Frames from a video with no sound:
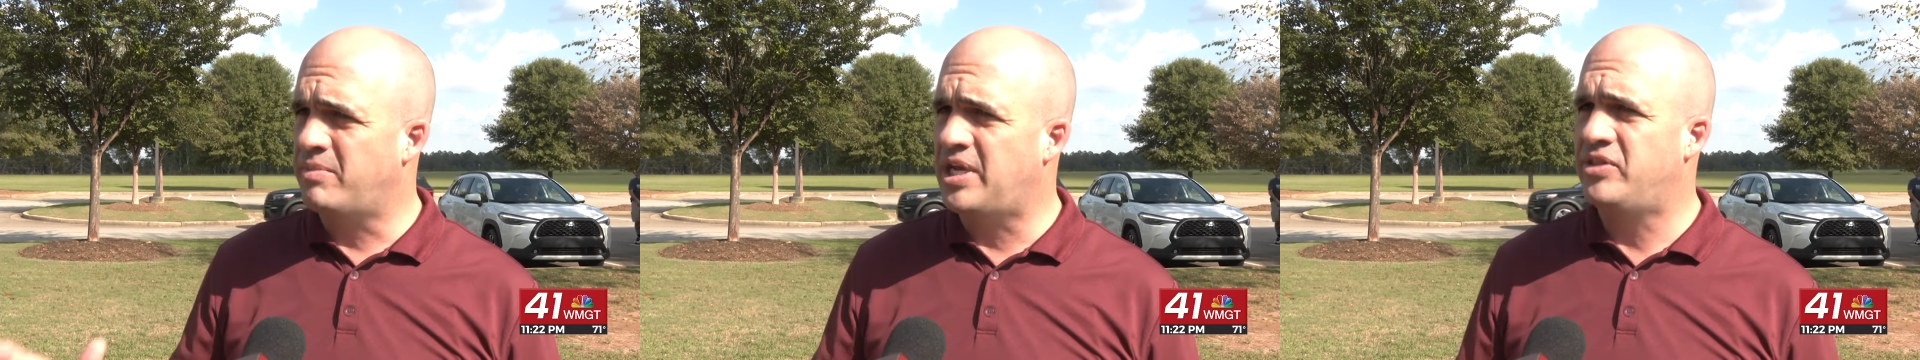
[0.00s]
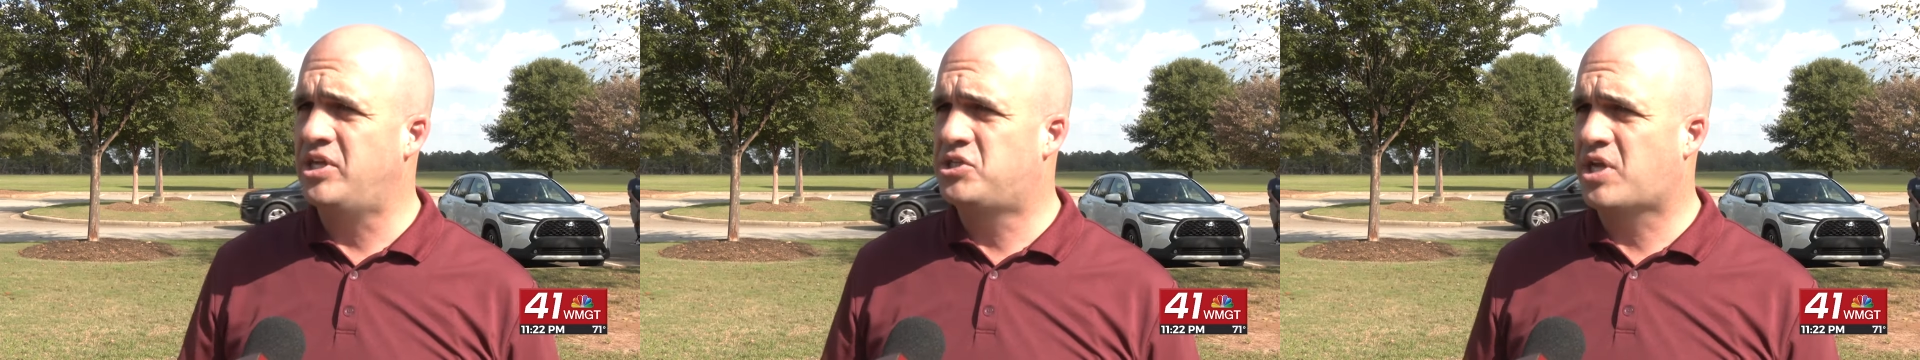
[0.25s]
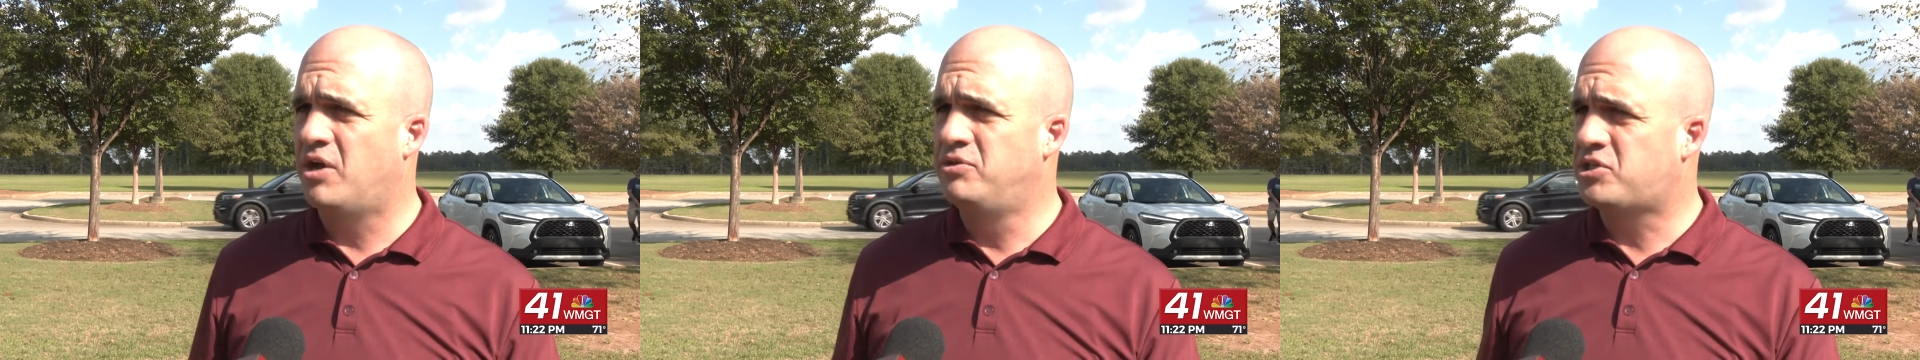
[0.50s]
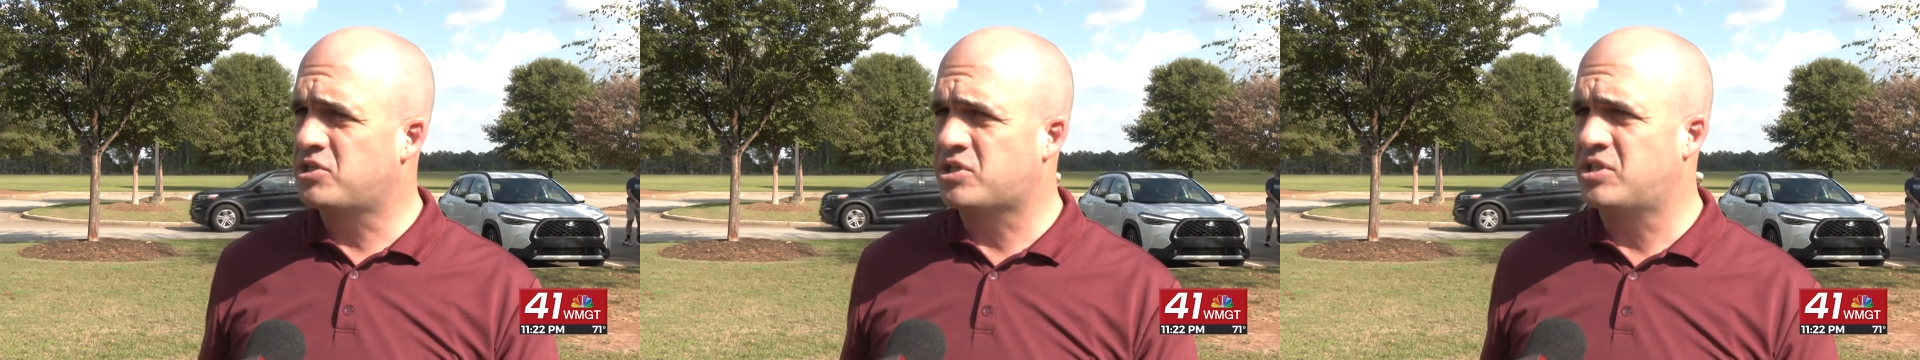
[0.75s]
to meet these
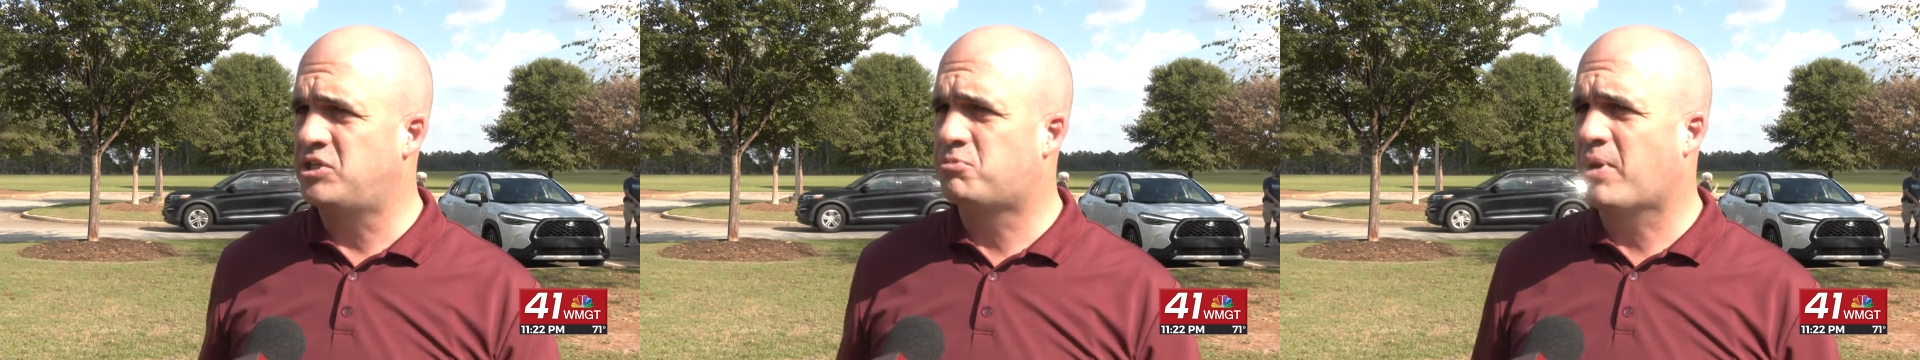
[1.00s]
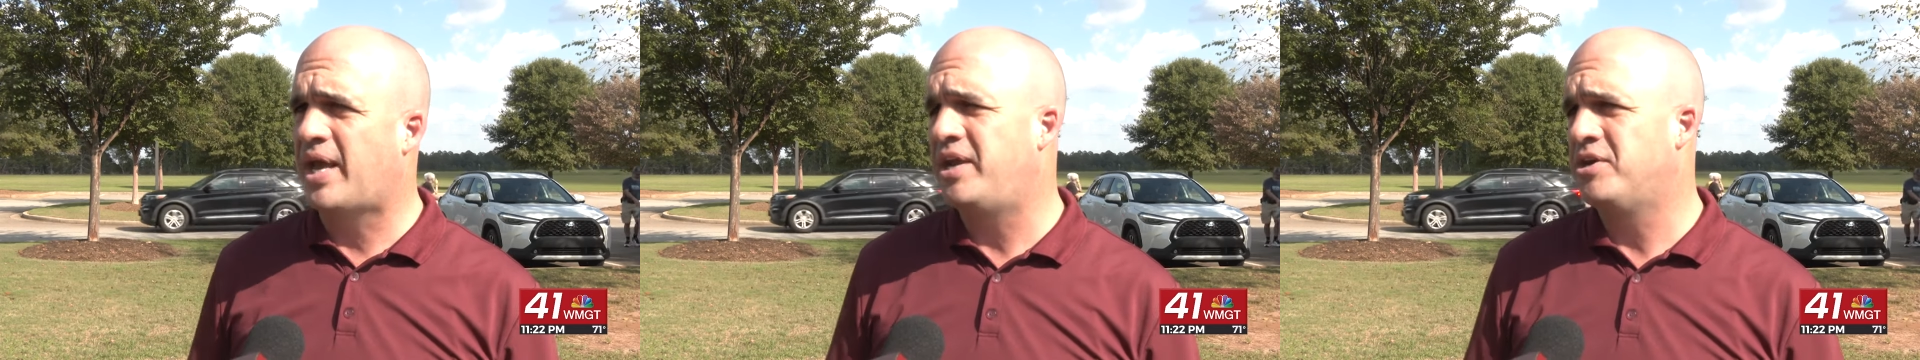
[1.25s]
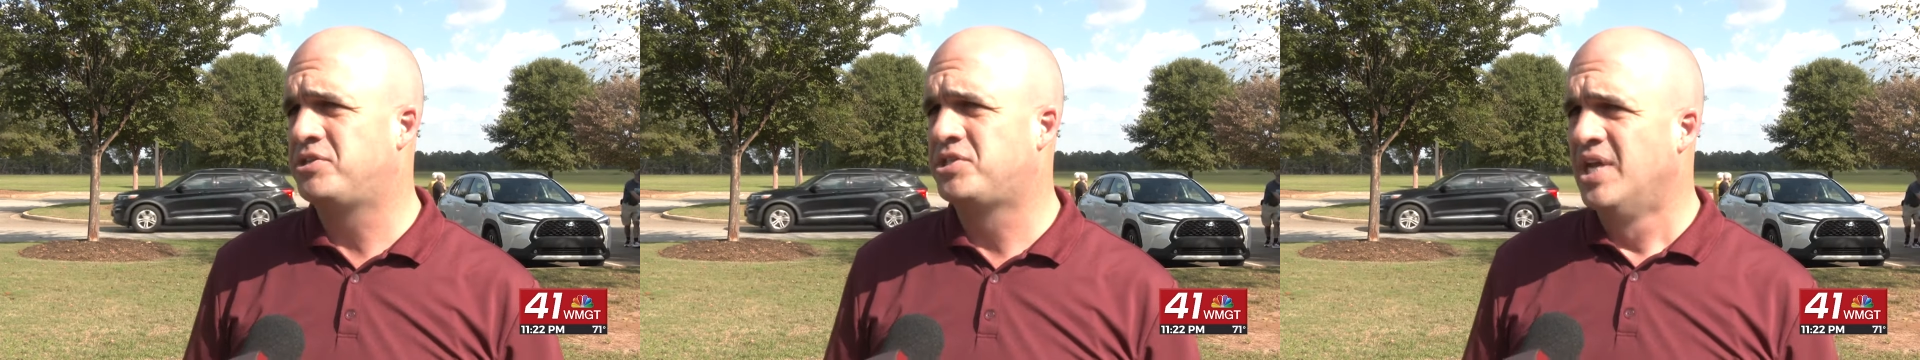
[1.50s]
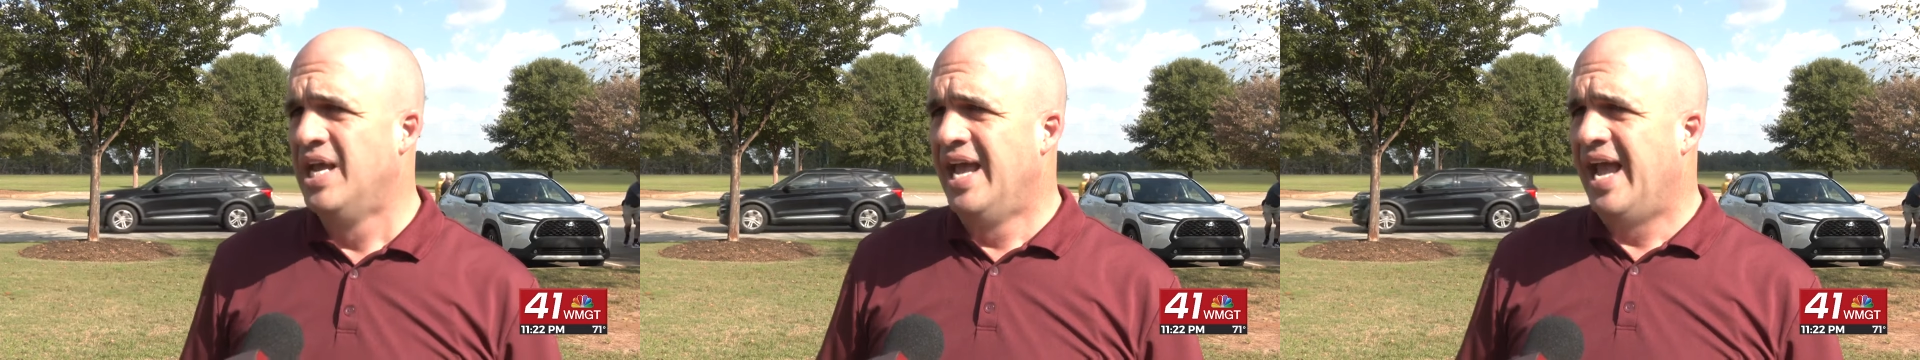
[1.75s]
coaches and these
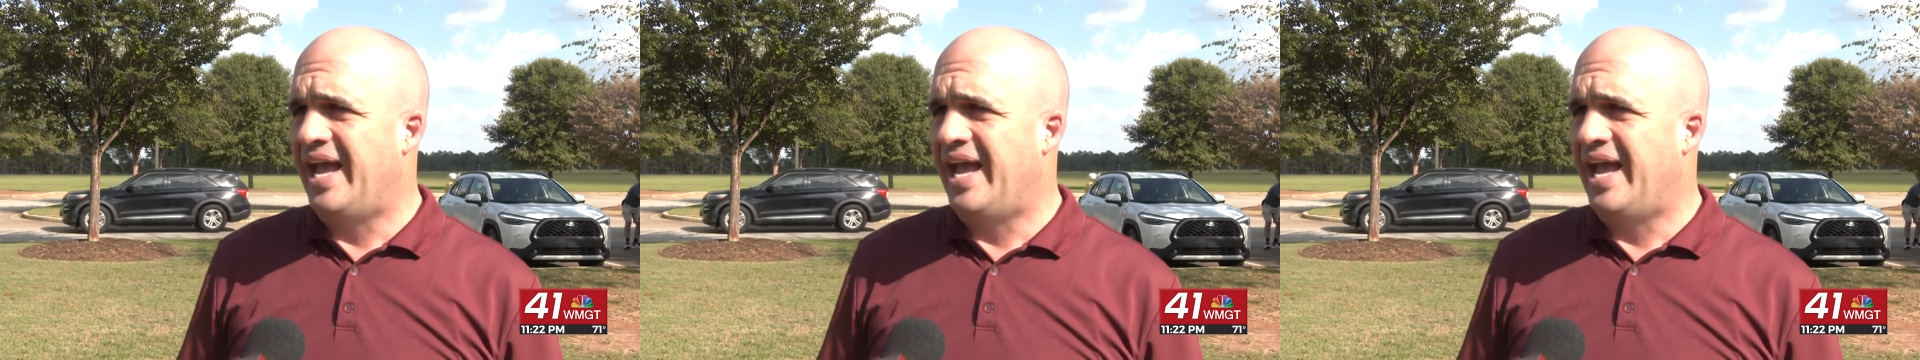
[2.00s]
players